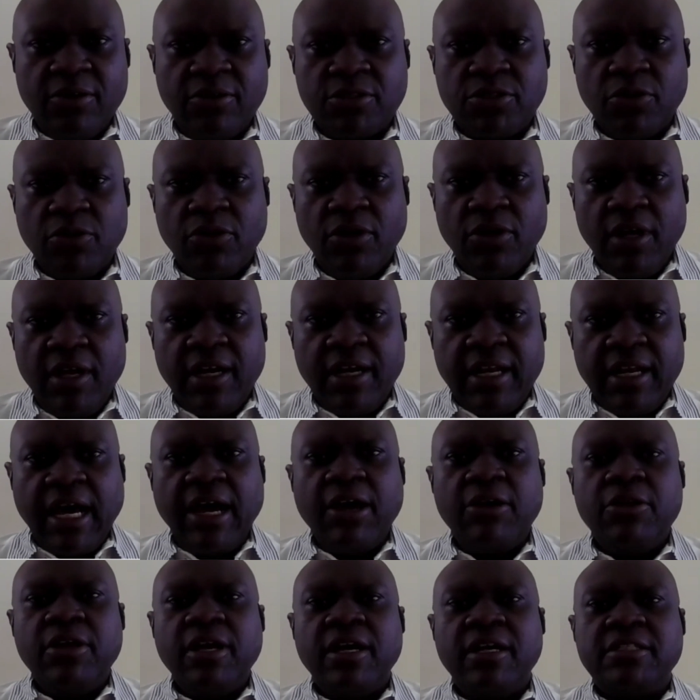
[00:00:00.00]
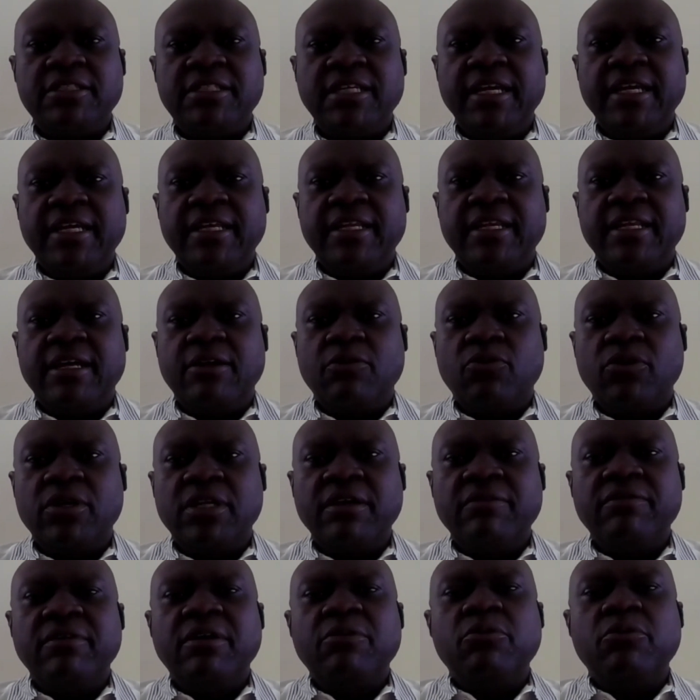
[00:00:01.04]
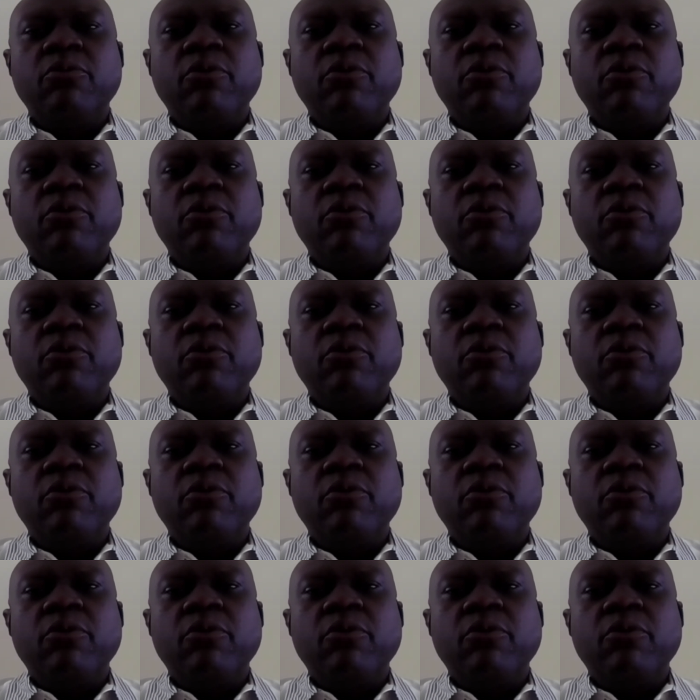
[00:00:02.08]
So now you're saying that whatever